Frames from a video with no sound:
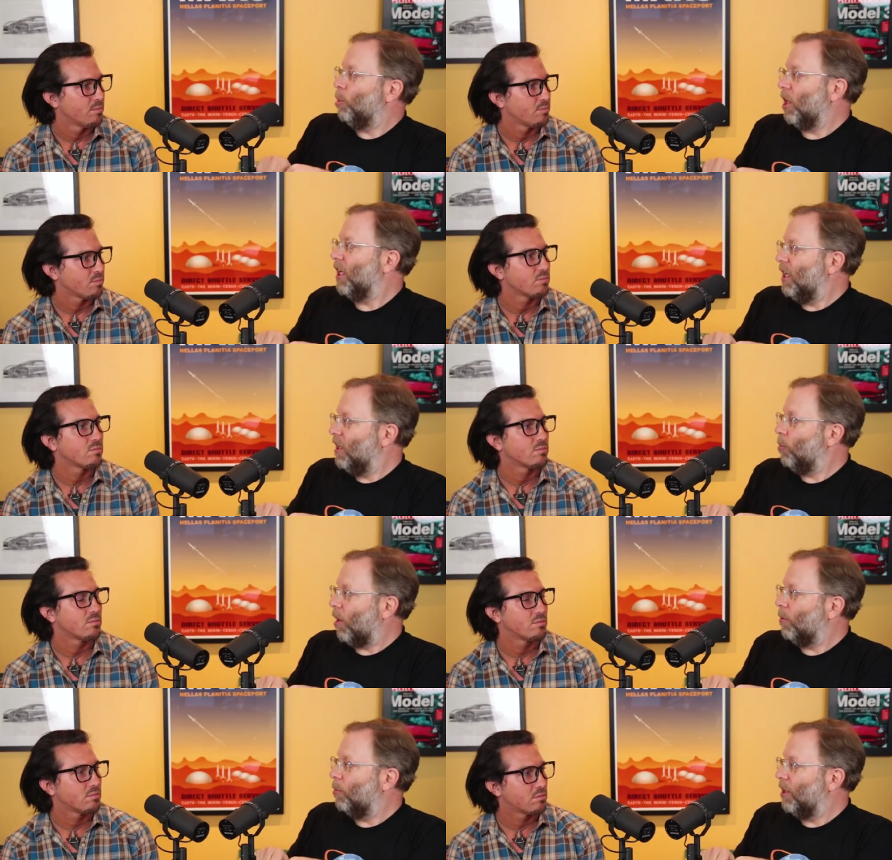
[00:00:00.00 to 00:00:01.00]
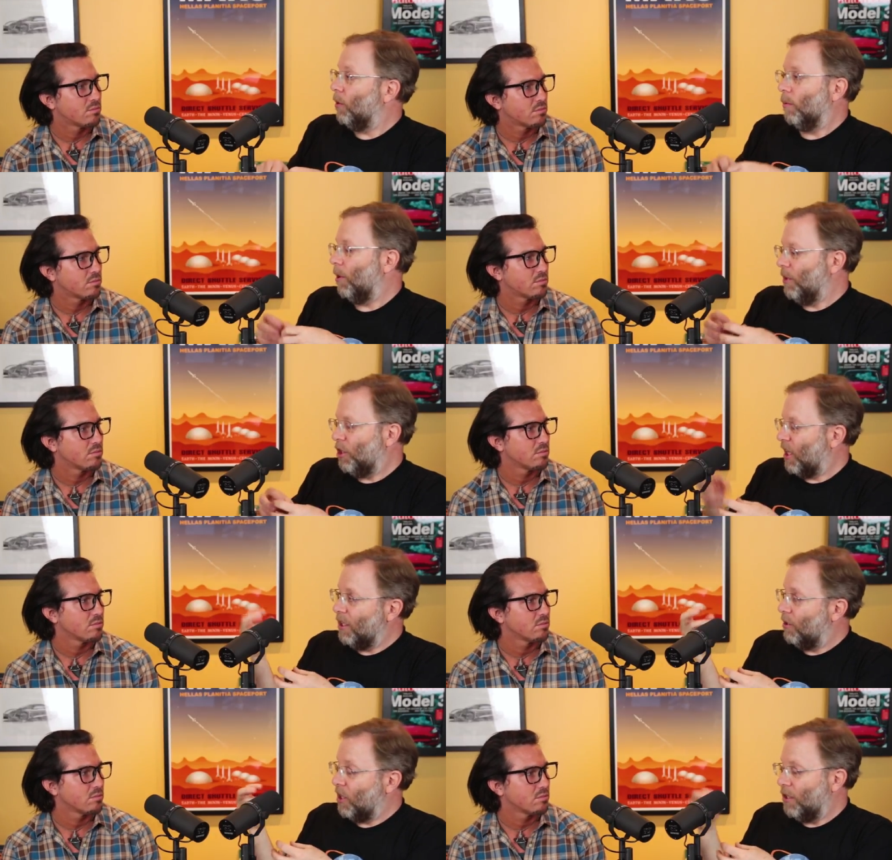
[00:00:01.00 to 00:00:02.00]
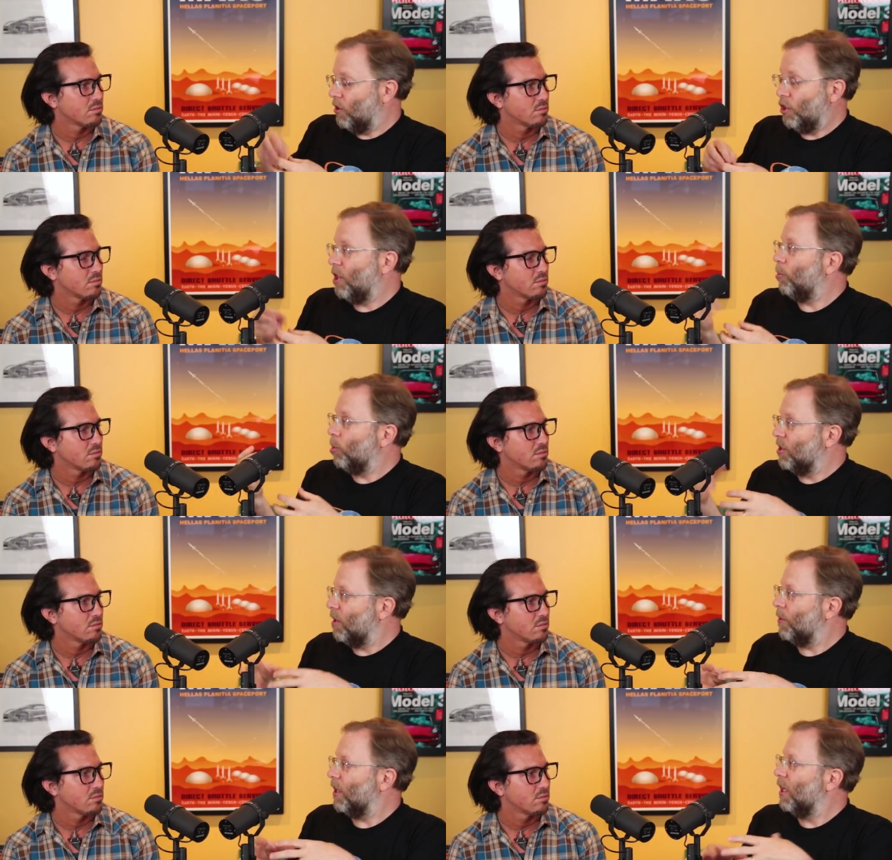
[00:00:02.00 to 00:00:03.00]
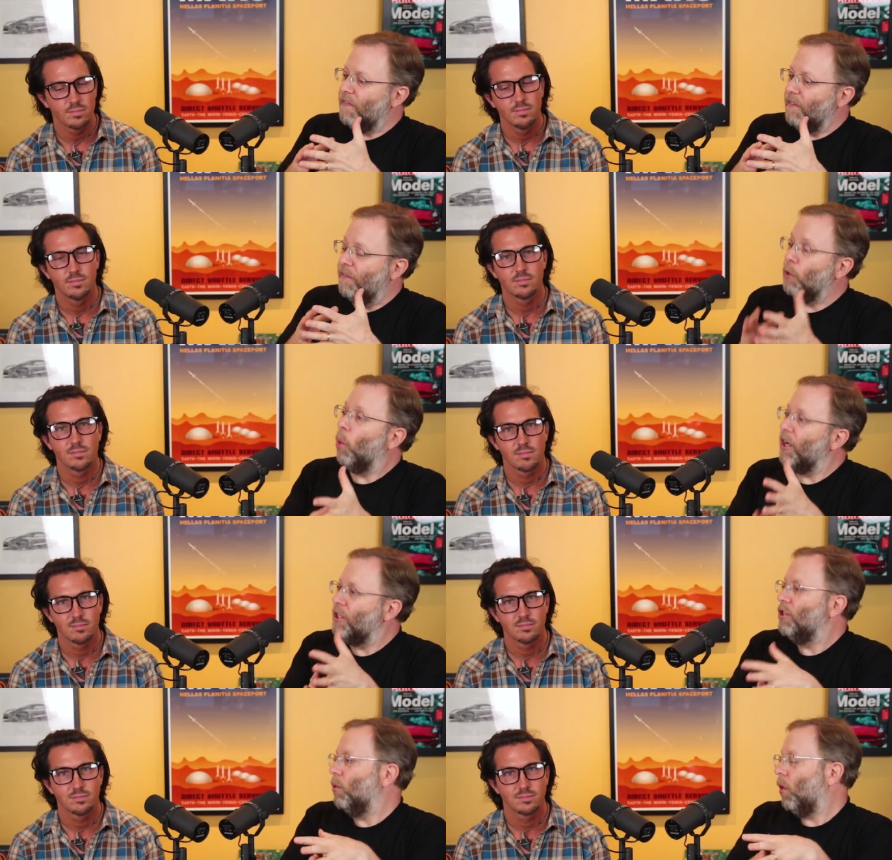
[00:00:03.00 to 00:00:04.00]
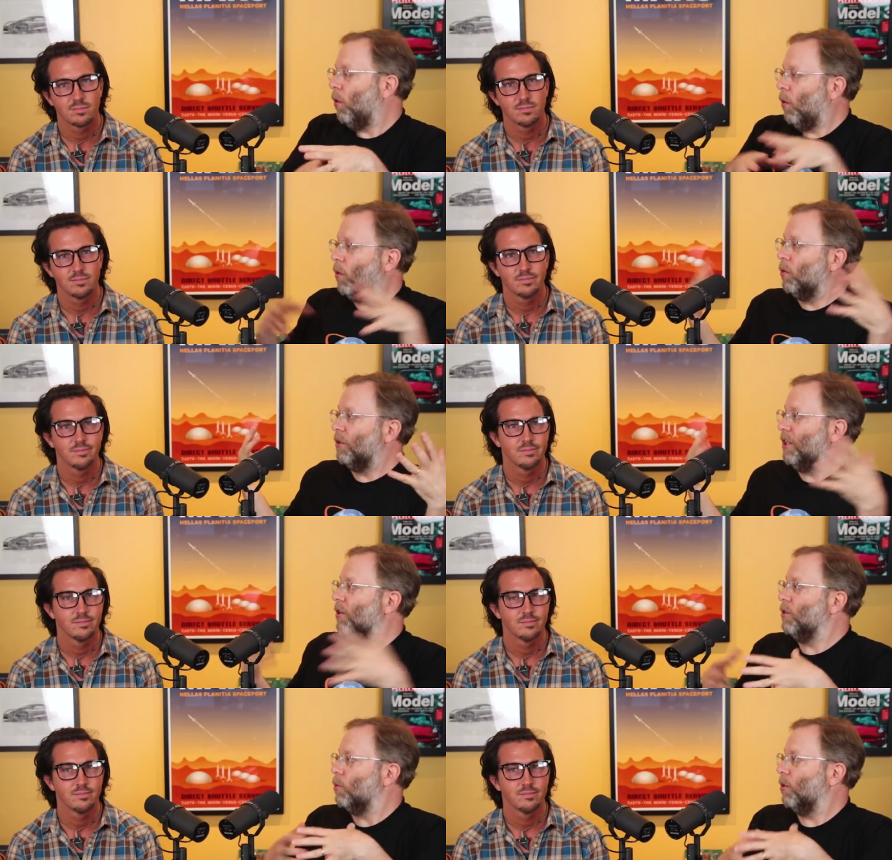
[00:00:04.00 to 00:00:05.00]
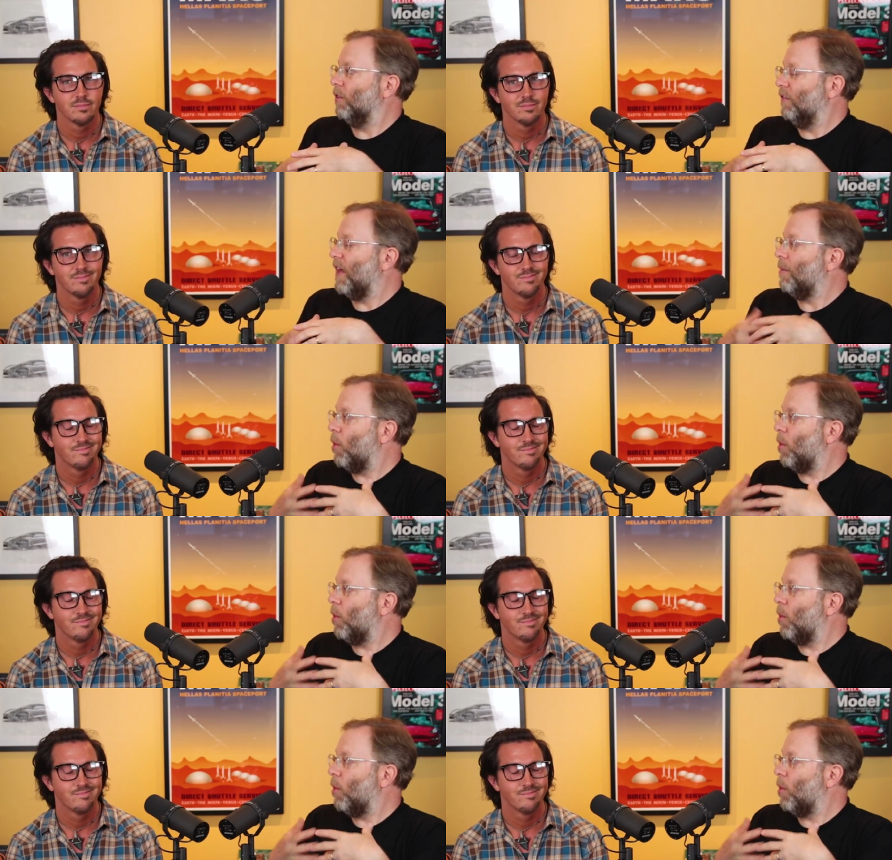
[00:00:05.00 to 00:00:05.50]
Speaker 1: plug it in, probably, or maybe ch- change a chip or something. If you wanted to do a whole year's worth of that